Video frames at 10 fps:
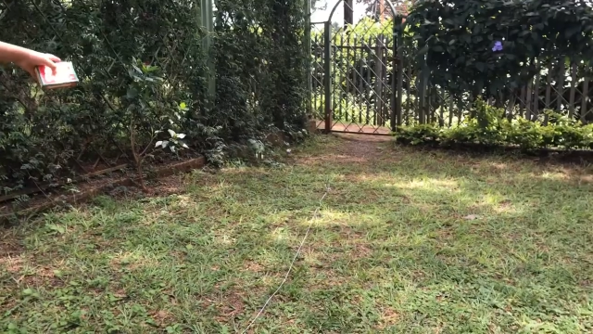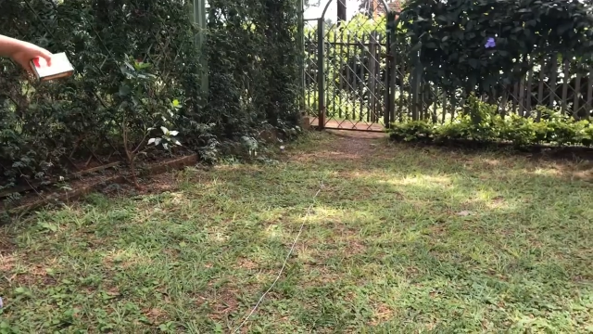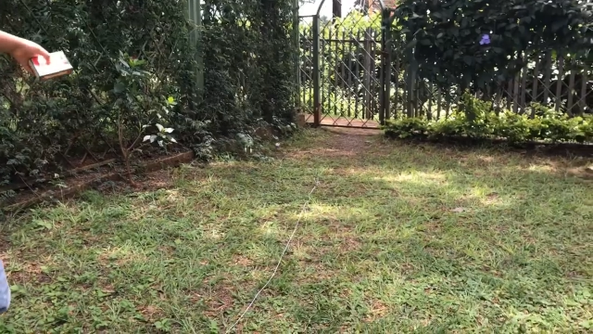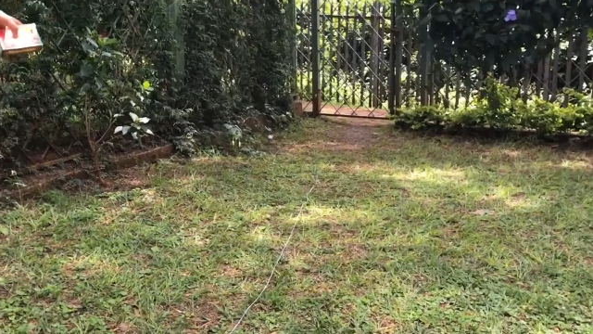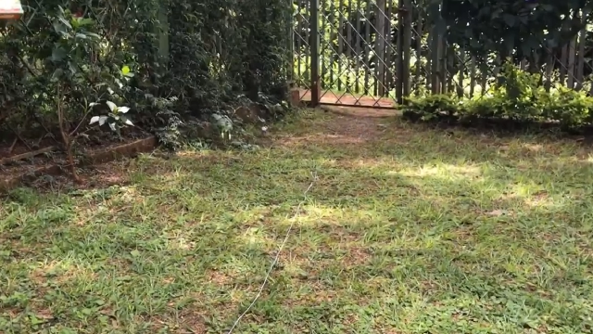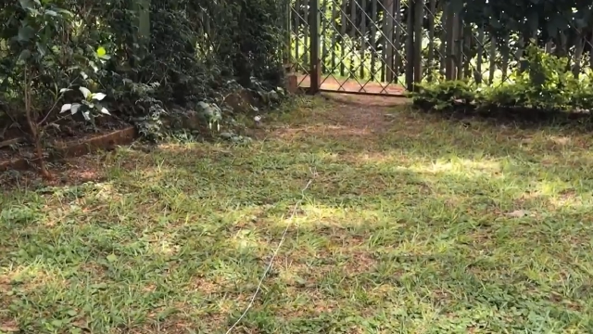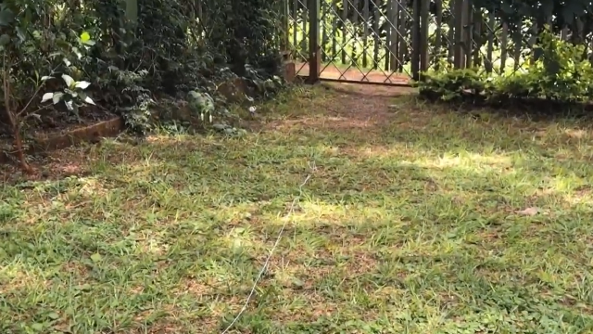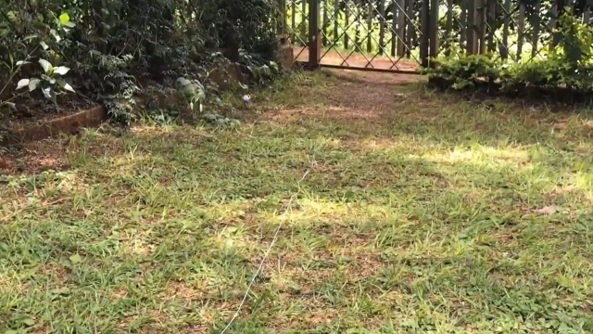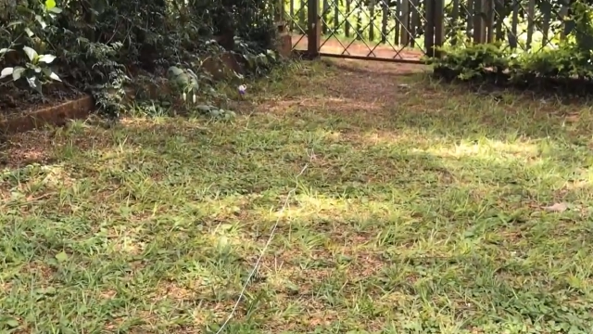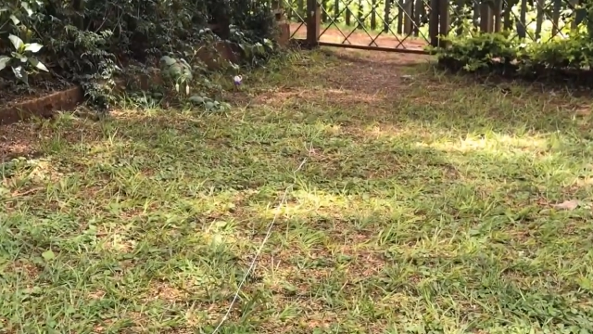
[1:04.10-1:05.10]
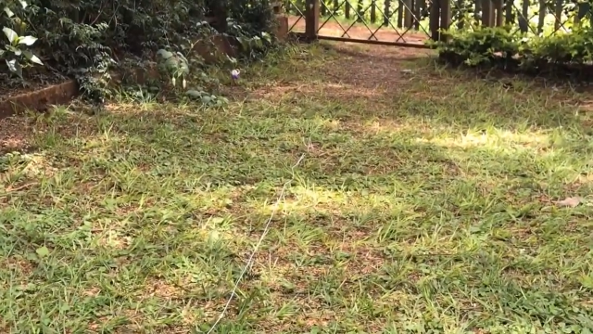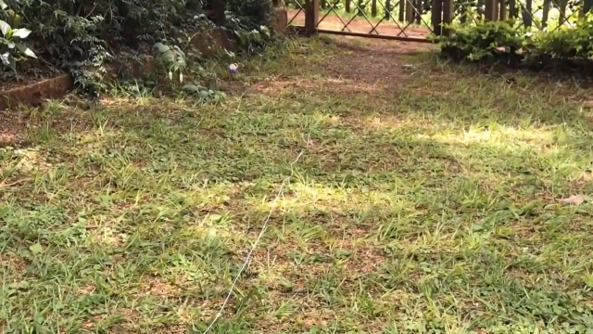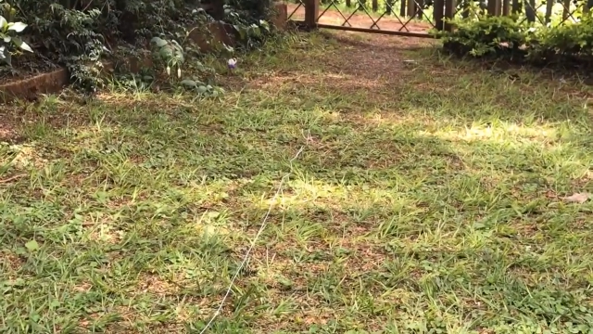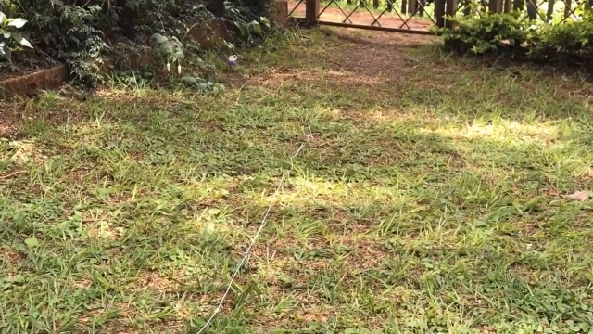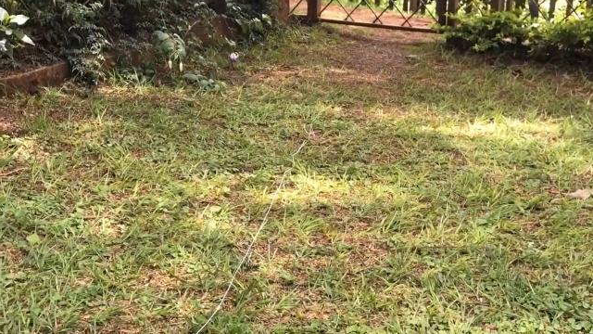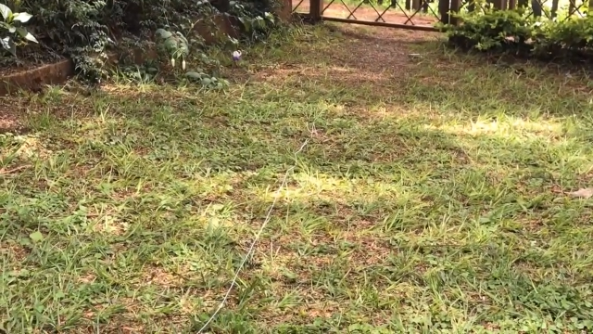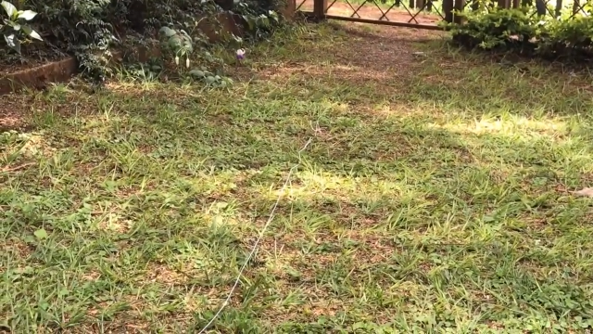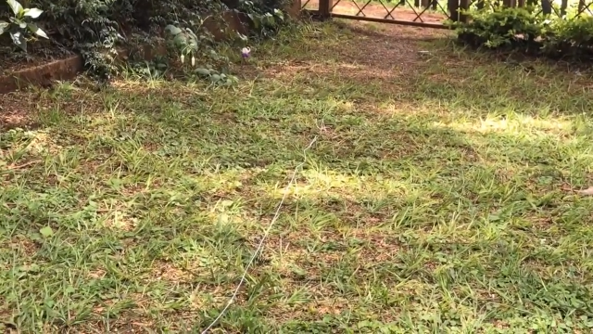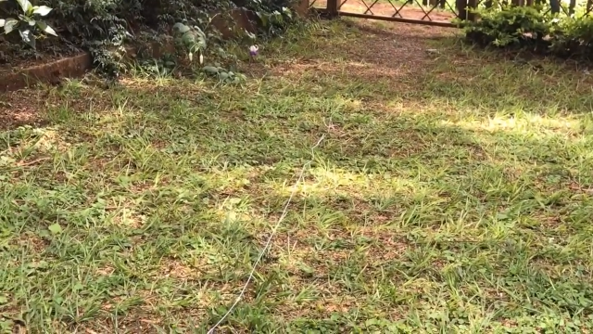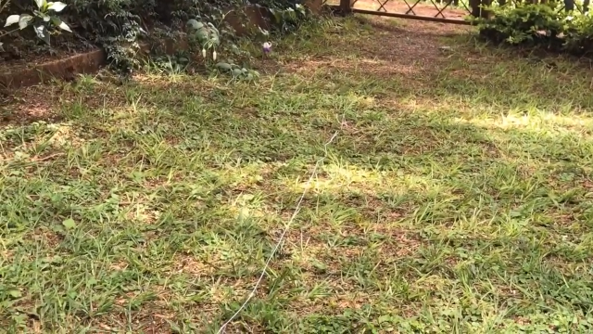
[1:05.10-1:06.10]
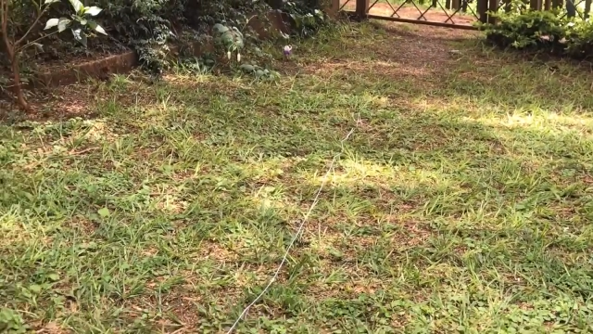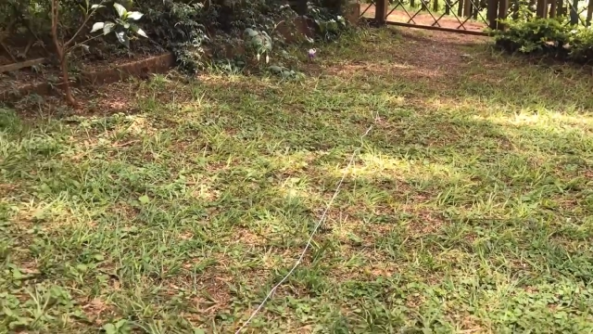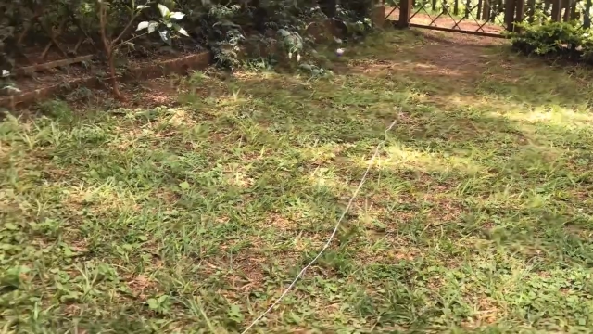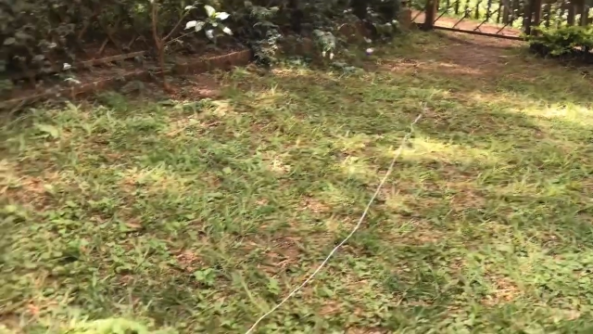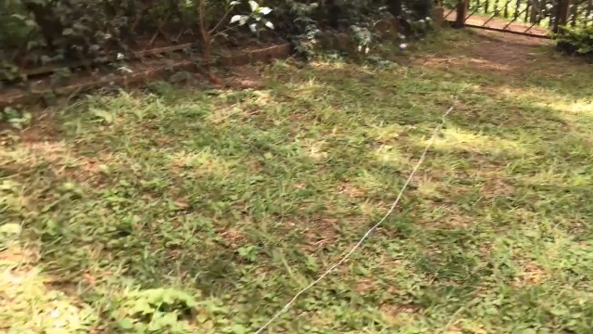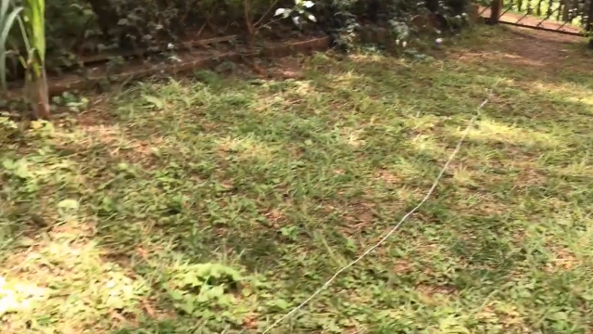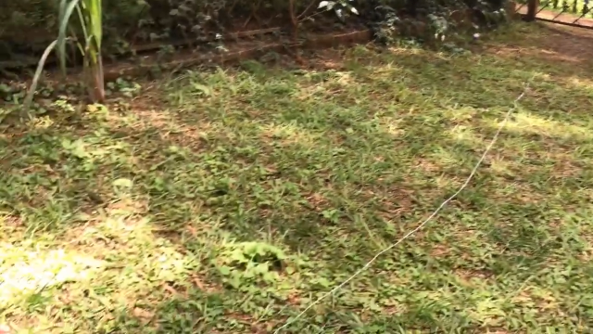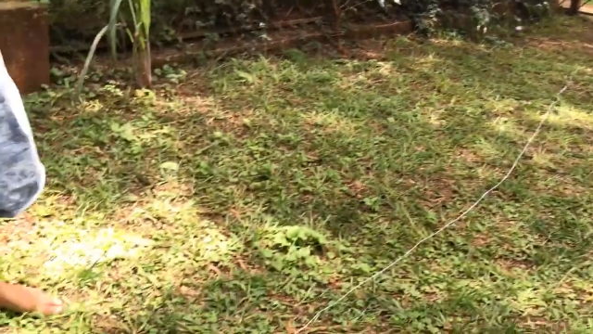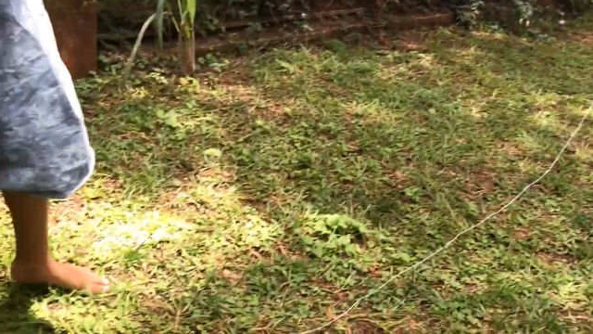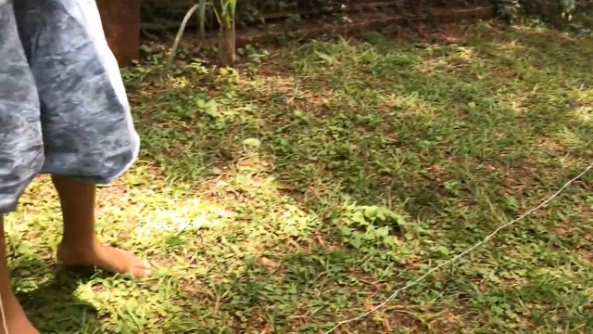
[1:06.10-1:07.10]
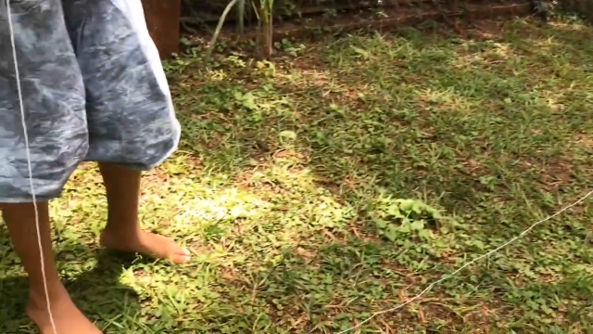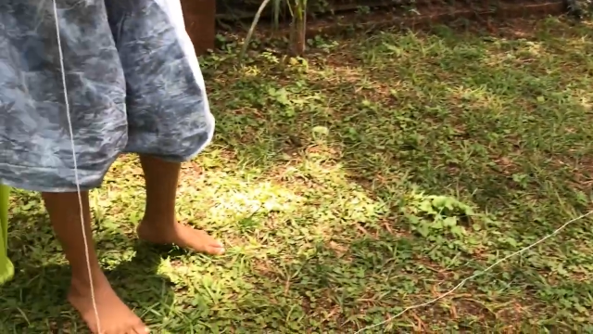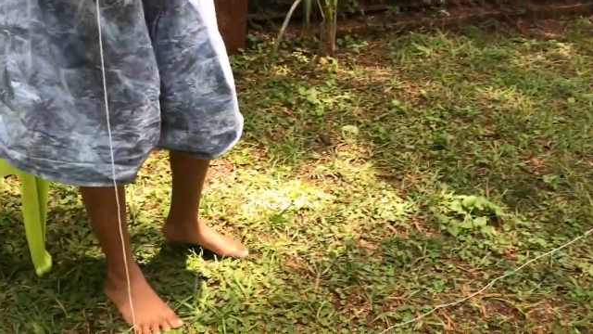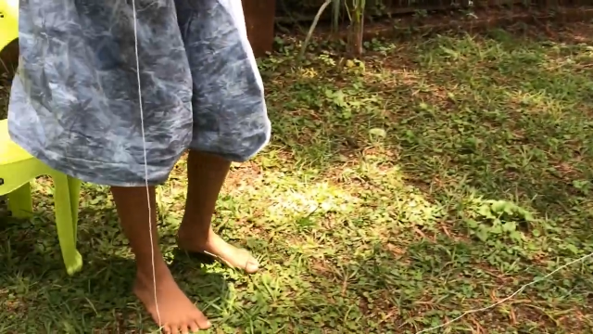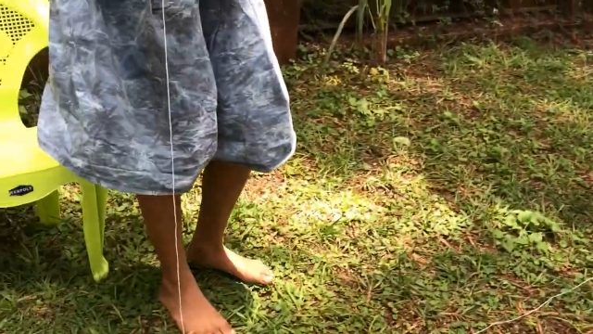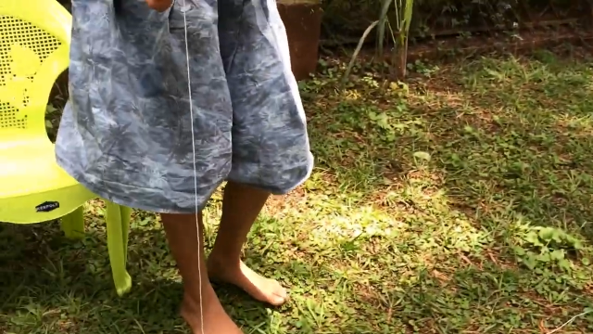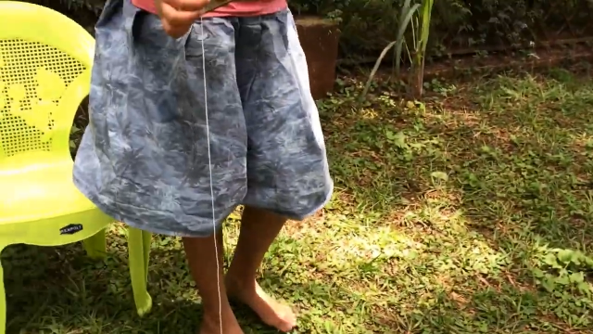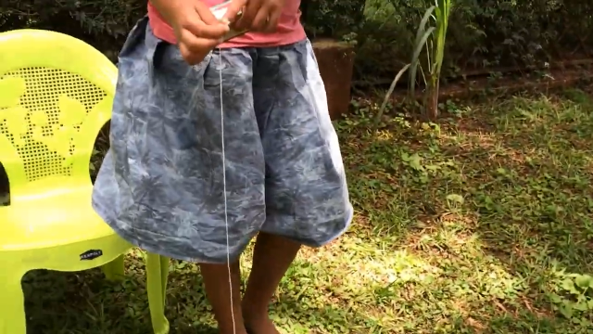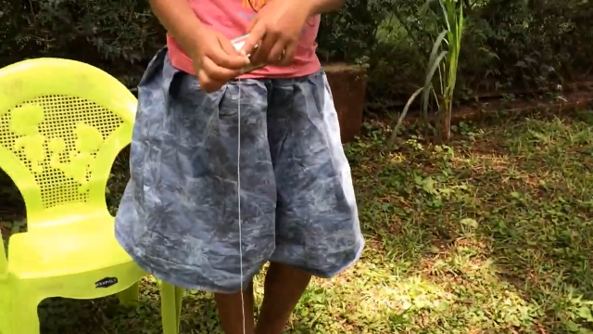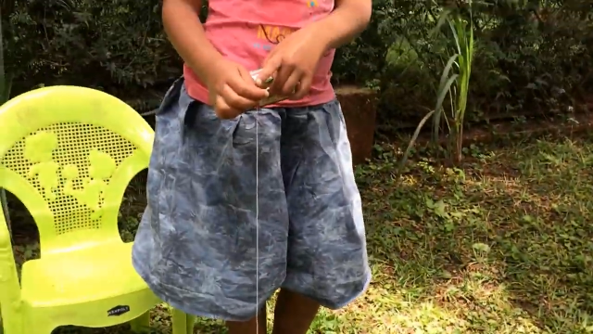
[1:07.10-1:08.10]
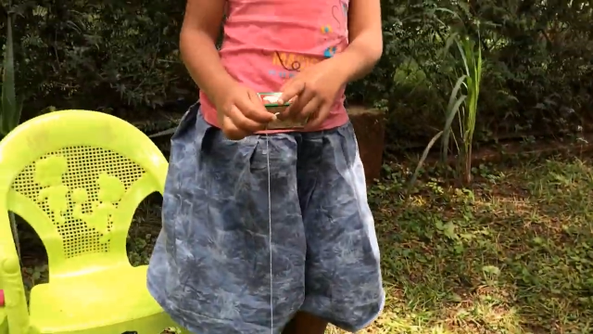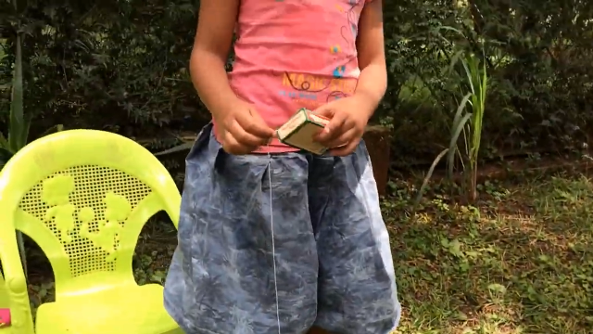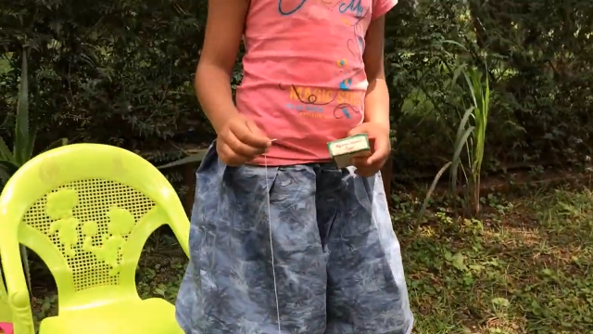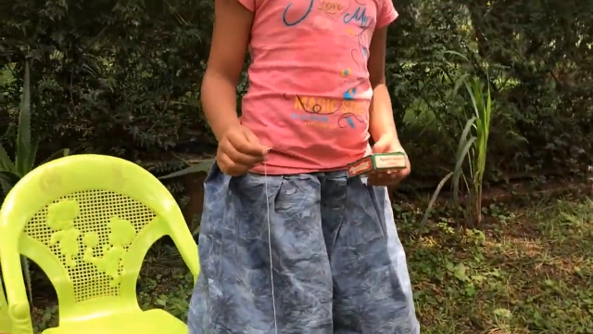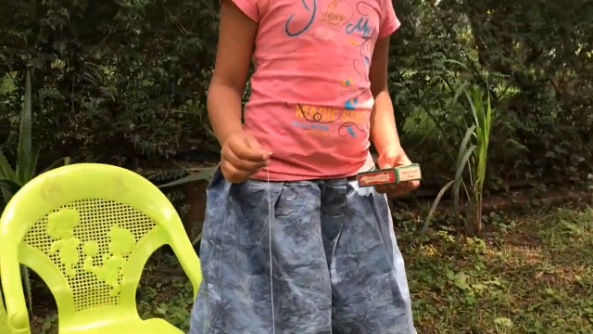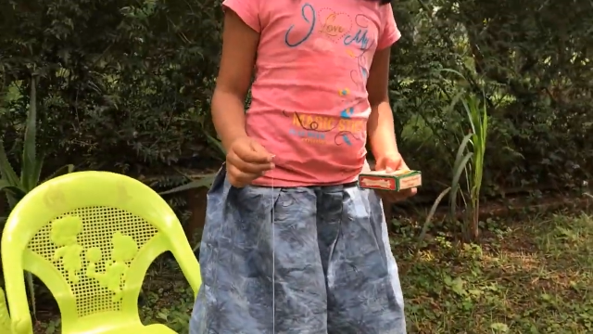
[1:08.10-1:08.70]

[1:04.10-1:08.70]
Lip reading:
No face is visible, so there are no lips to read.